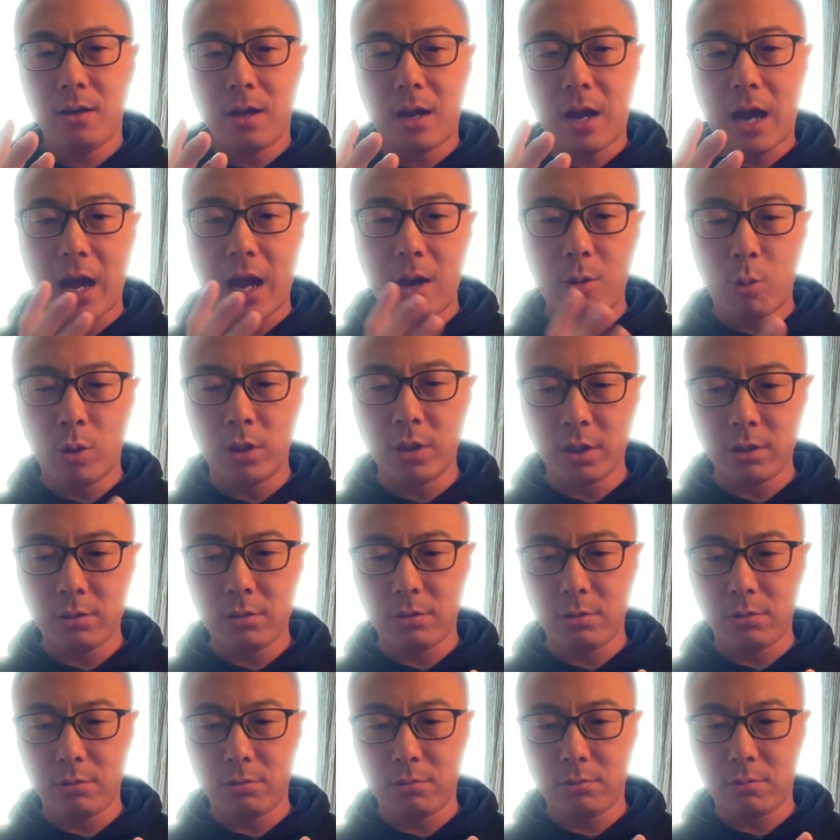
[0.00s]
I wanted
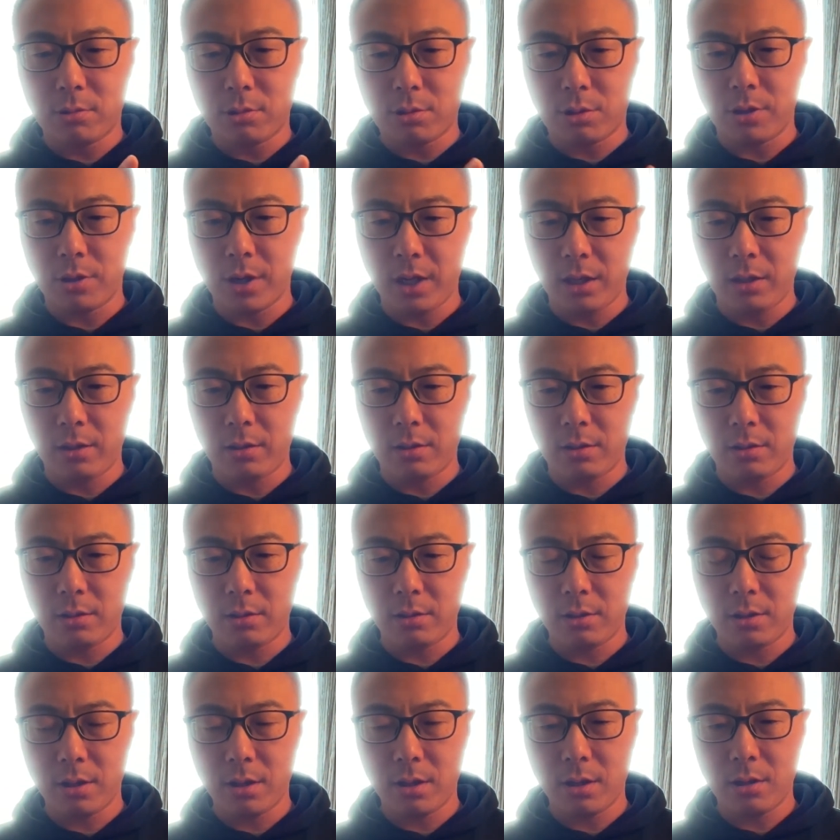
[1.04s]
to create
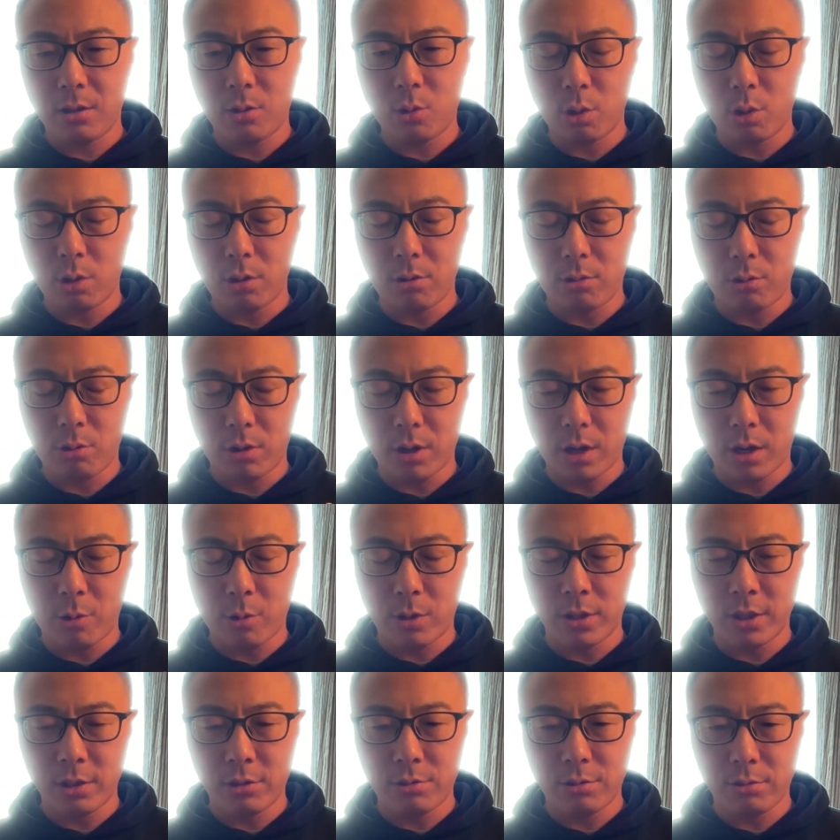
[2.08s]
or I
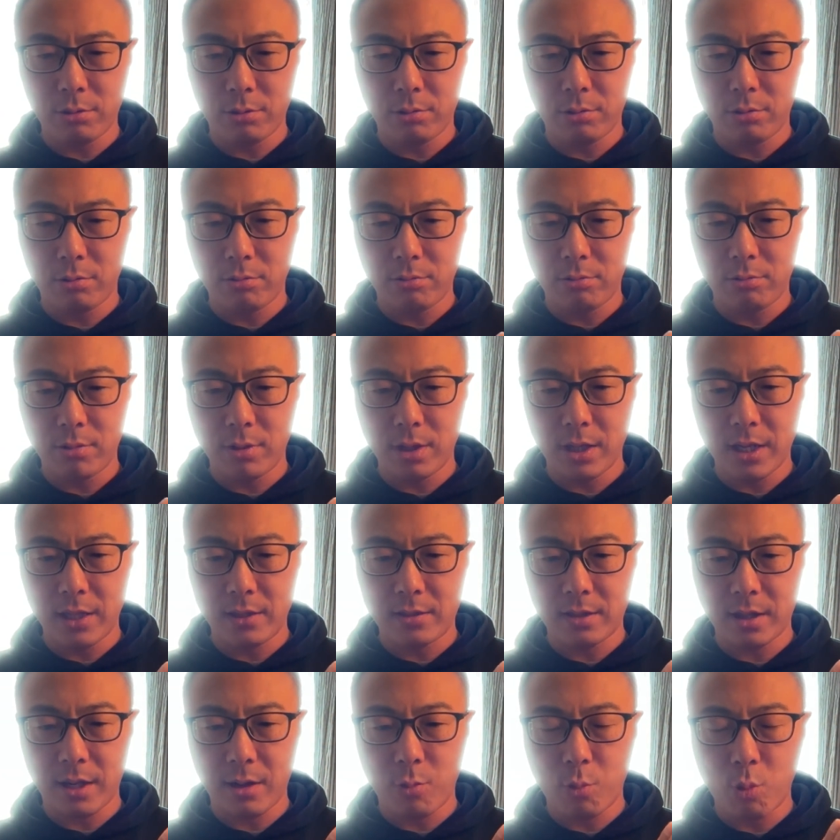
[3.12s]
wanted to,
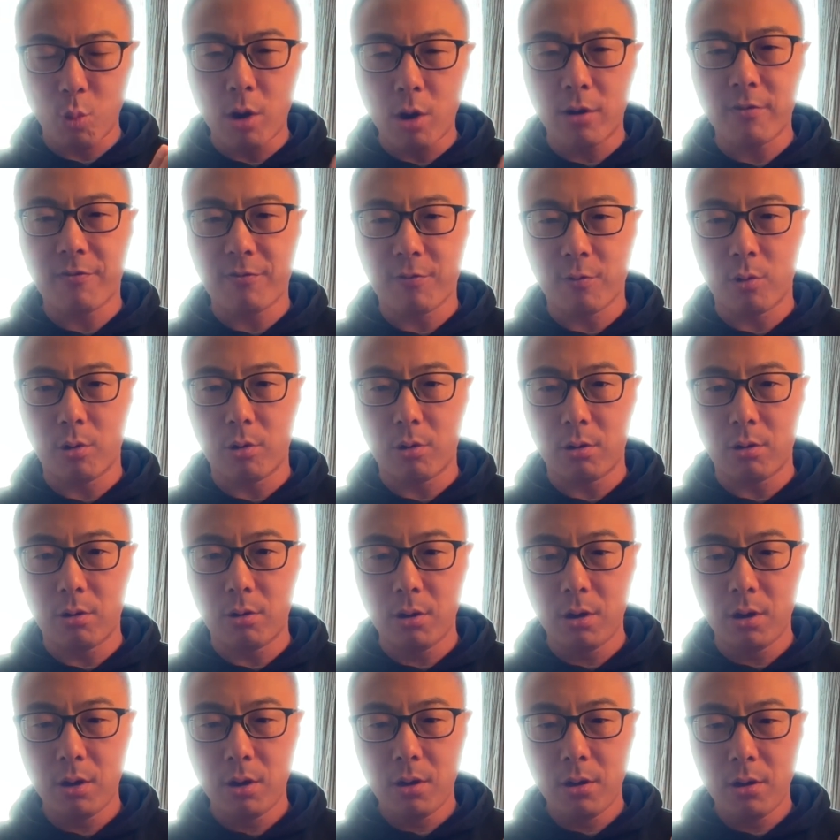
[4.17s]
let's say, work for
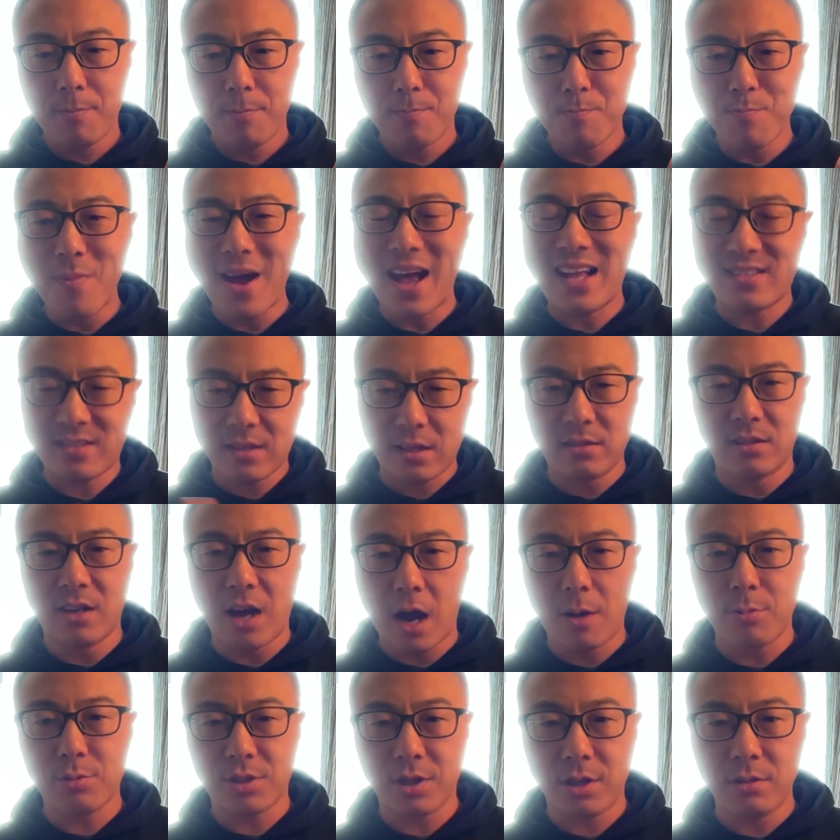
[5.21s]
mass
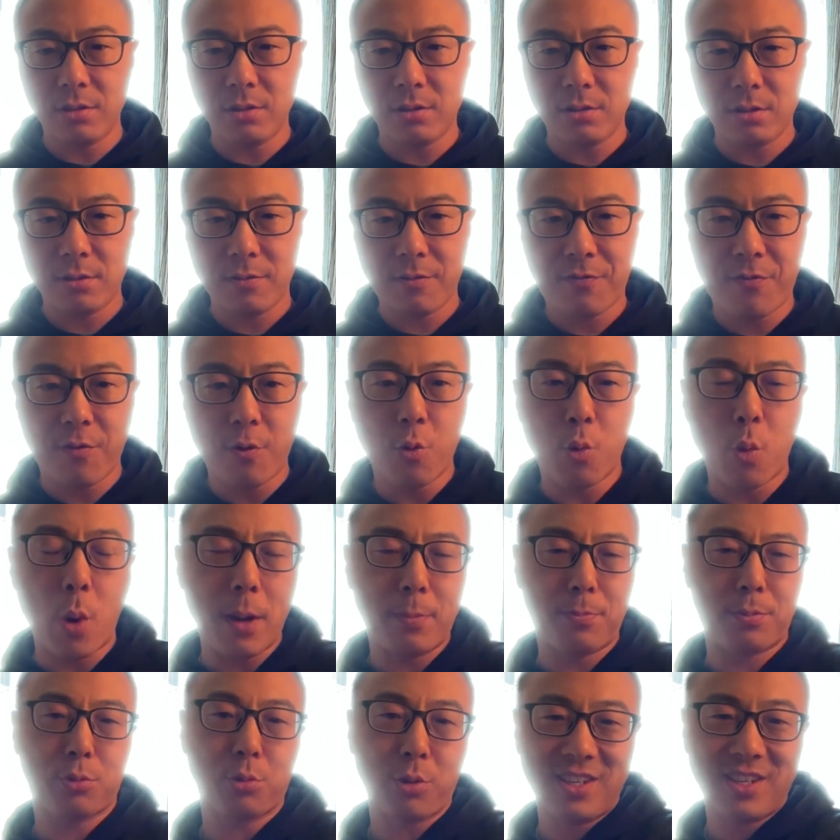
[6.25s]
adoptions for
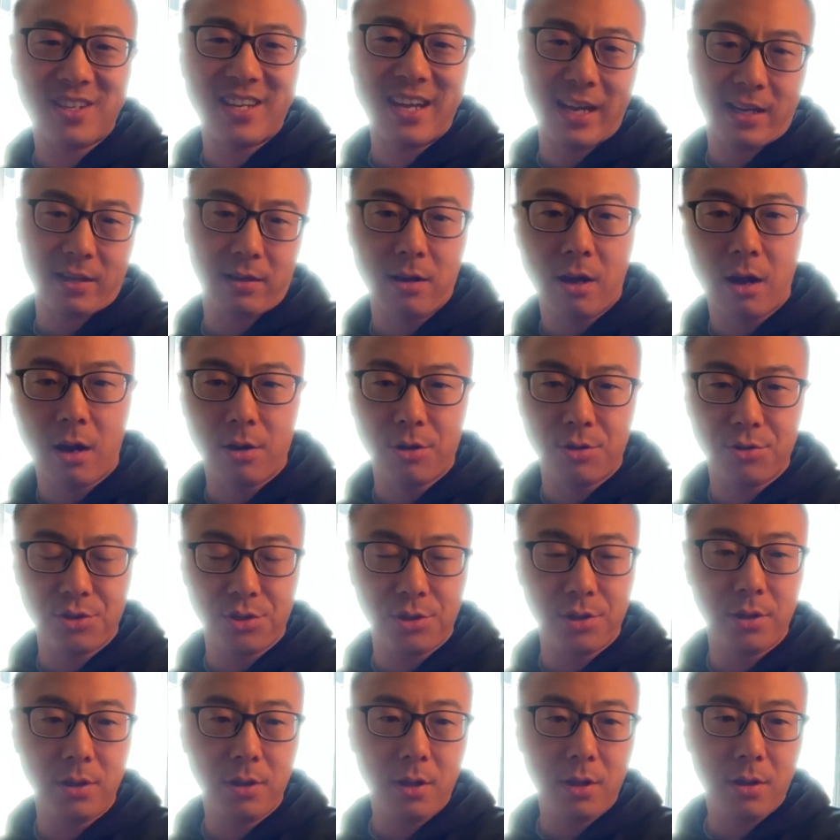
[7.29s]
Web3
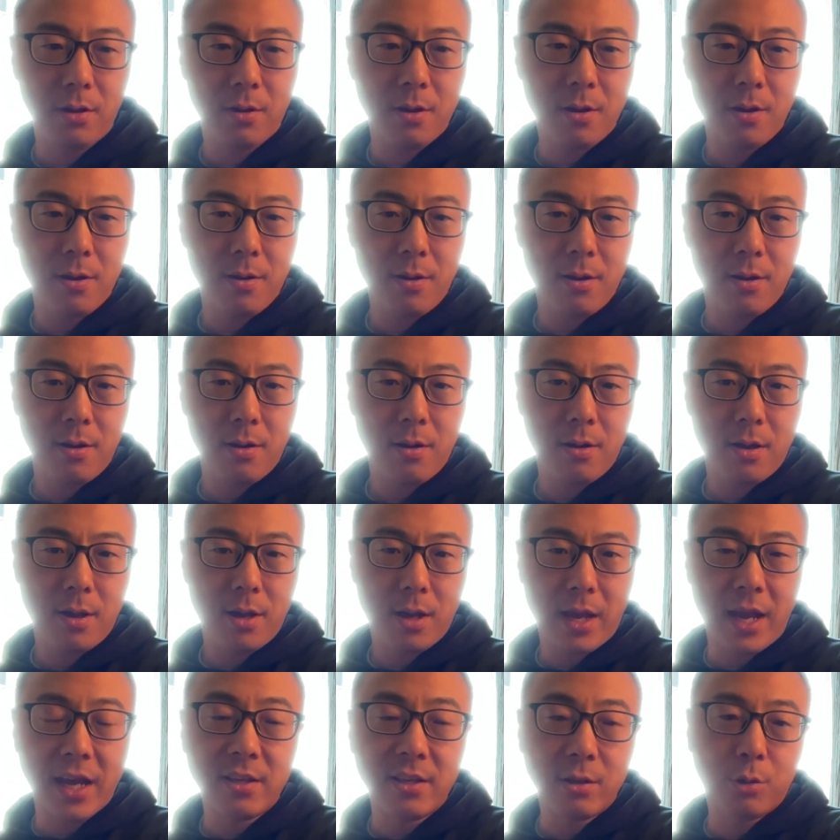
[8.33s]
technology
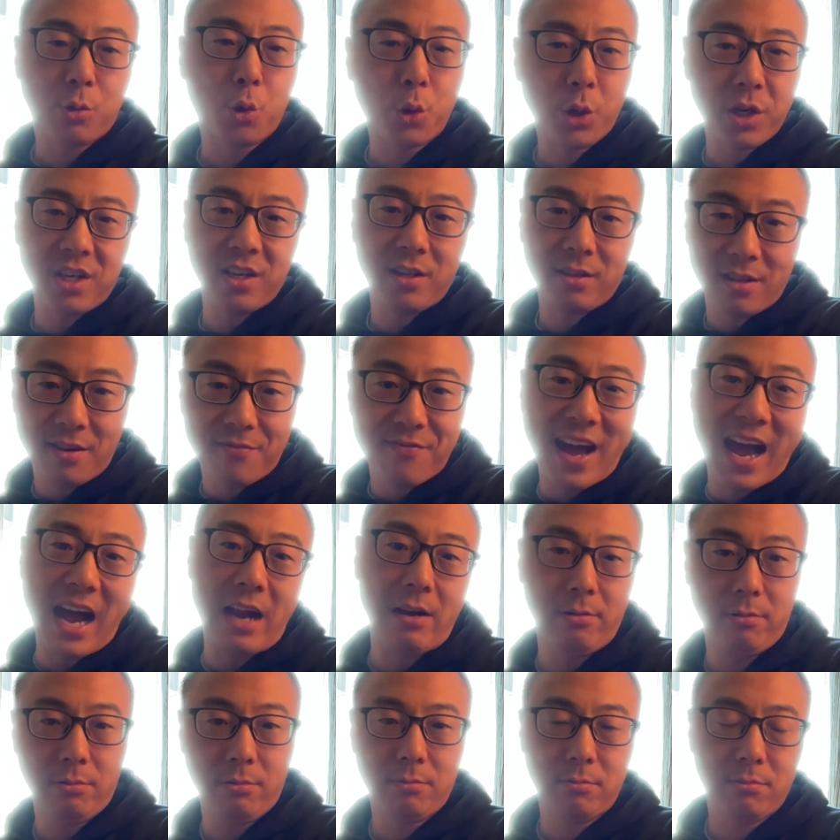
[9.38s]
and creating the
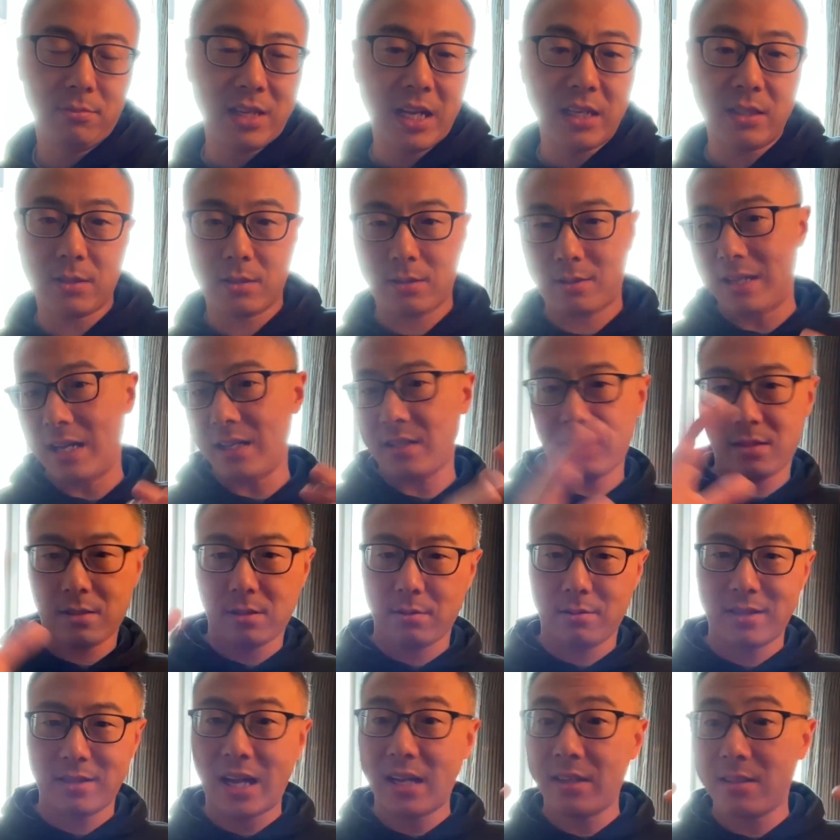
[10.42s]
value.
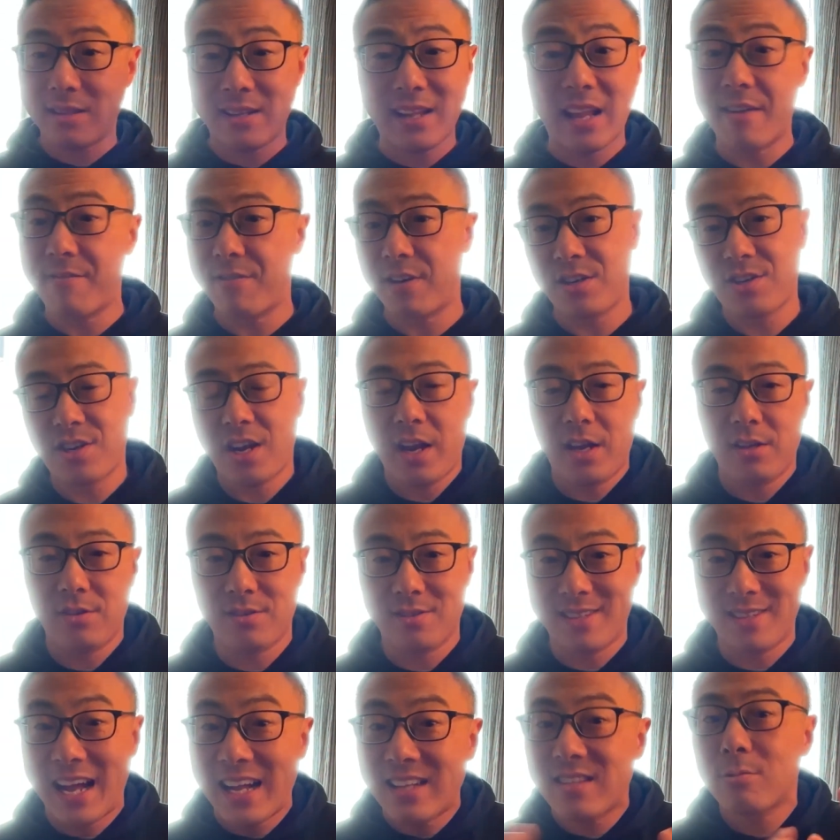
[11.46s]
That never
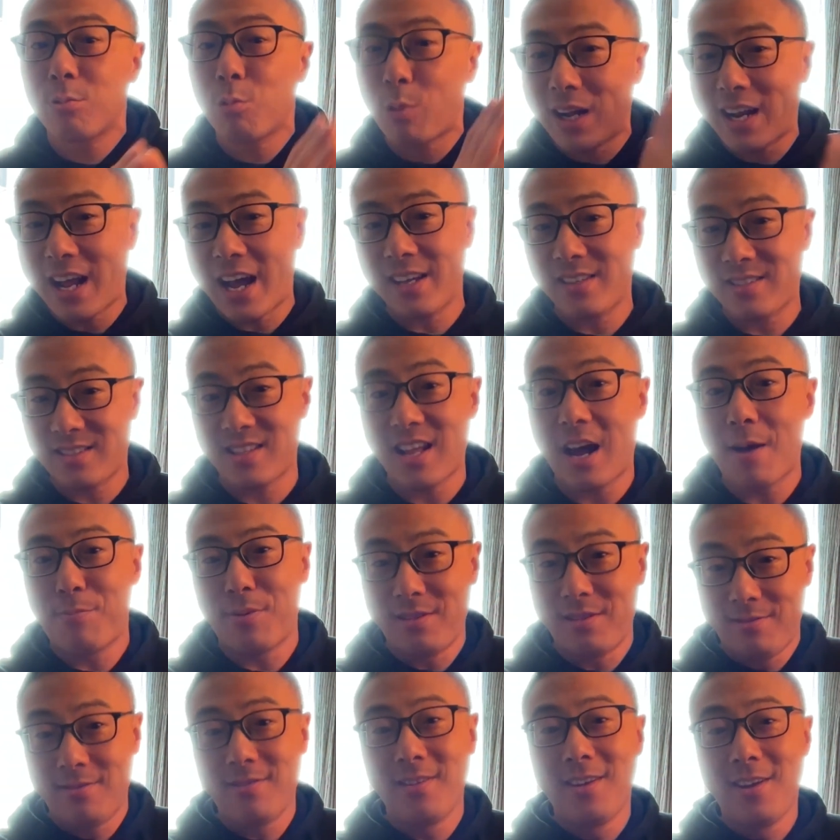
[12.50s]
changed. That's what I
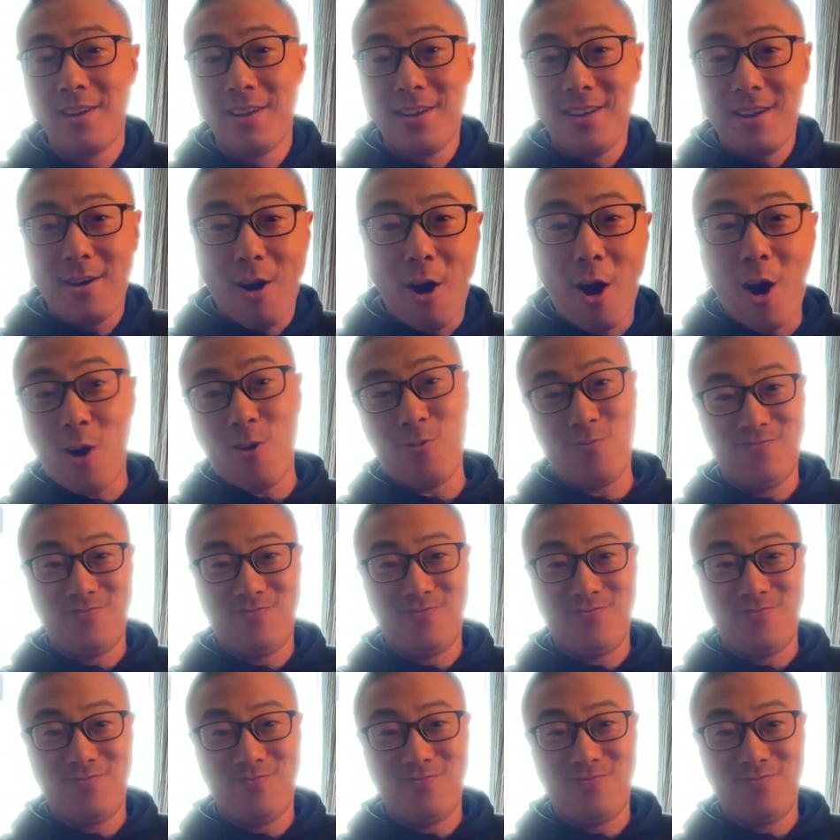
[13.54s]
stubborn on.